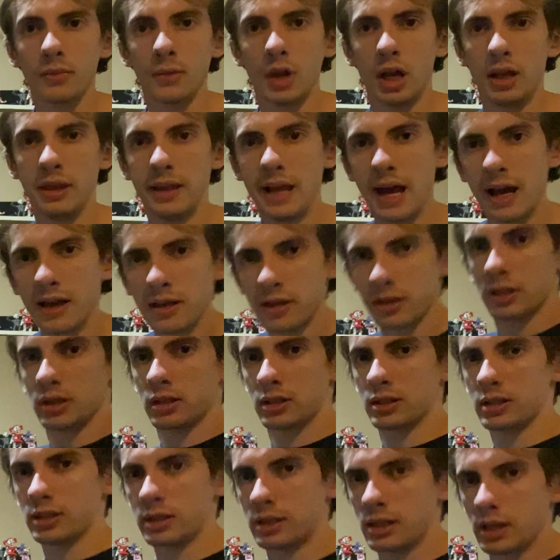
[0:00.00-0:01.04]
Now you can
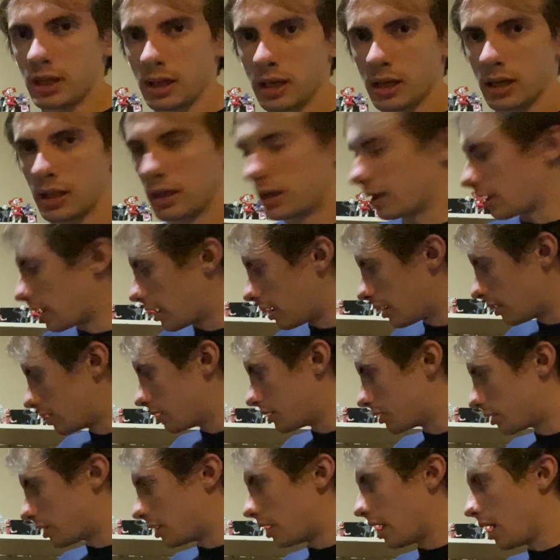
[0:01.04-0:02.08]
see the
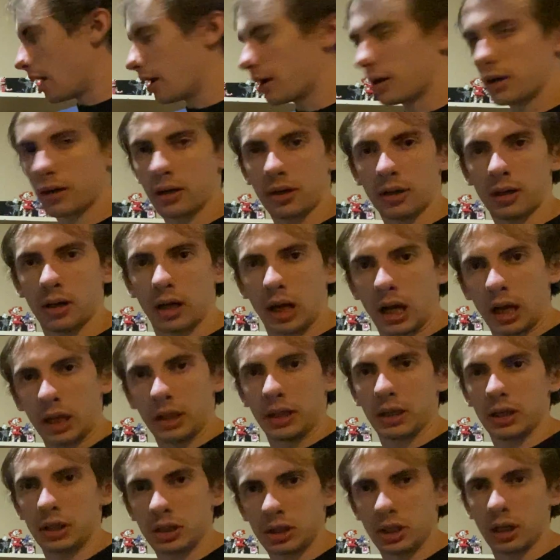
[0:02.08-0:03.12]
characters that are on
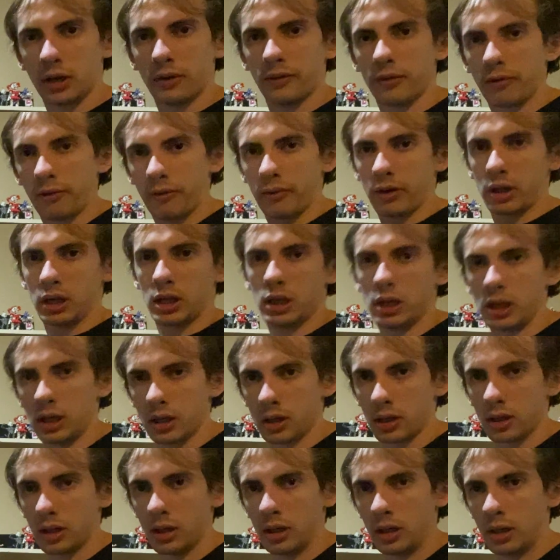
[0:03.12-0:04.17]
the shelf over
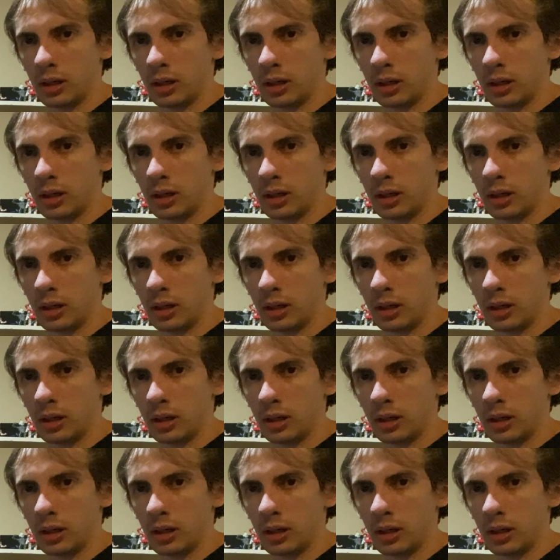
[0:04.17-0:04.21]
here.